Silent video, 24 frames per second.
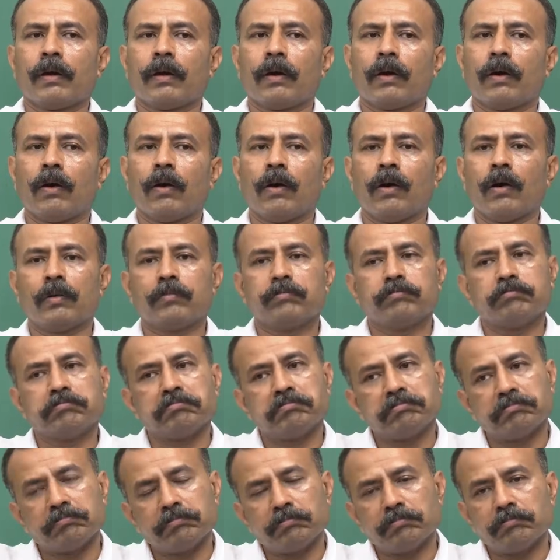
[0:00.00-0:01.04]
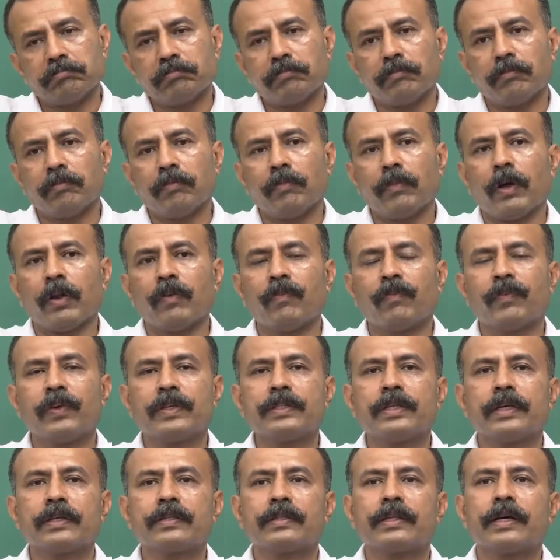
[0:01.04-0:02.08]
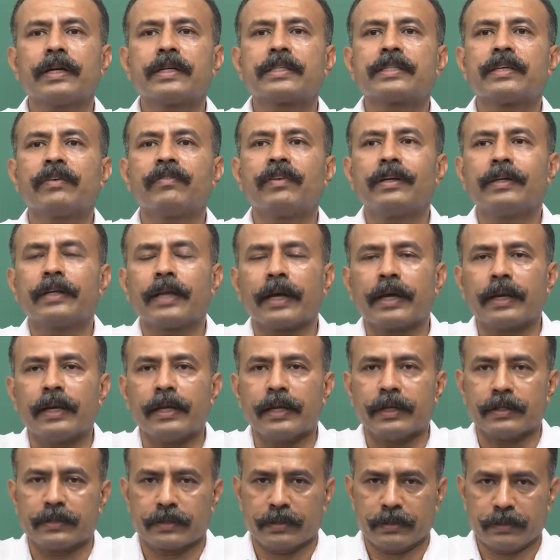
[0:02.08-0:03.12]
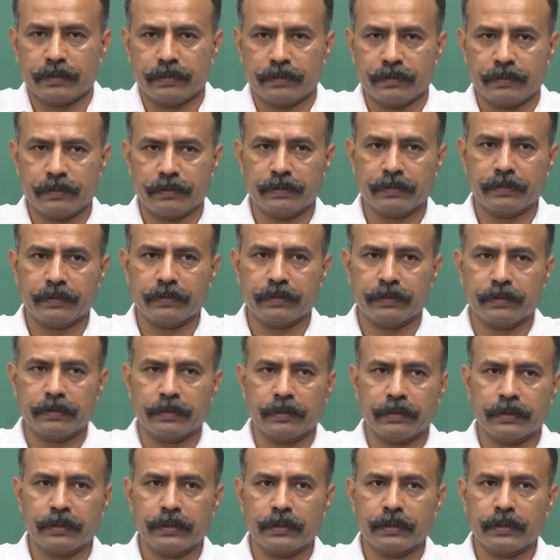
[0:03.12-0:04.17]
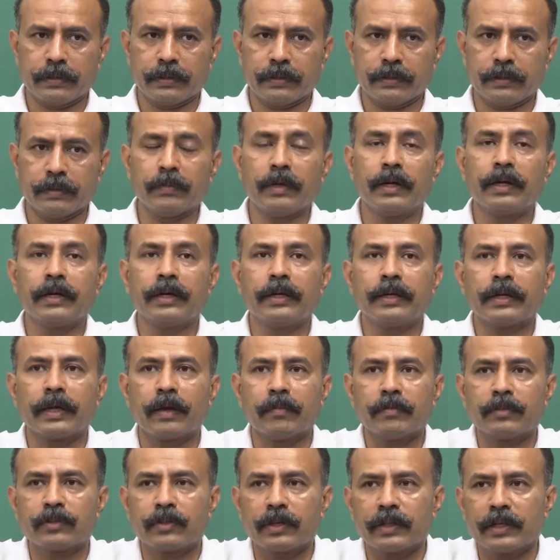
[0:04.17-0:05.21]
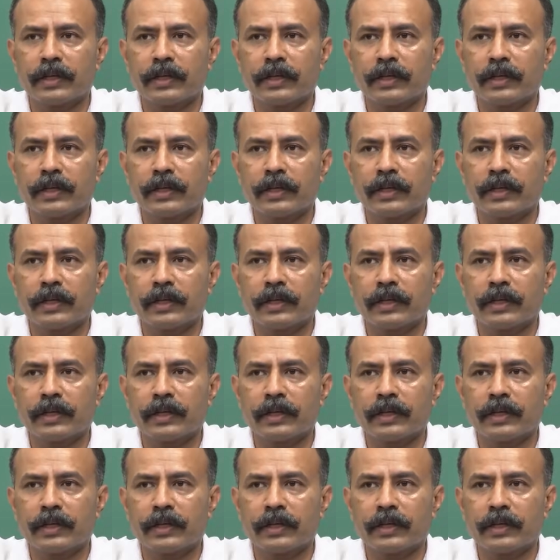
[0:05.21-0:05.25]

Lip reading: Or in physics there are several techniques. Similarly, in chemistry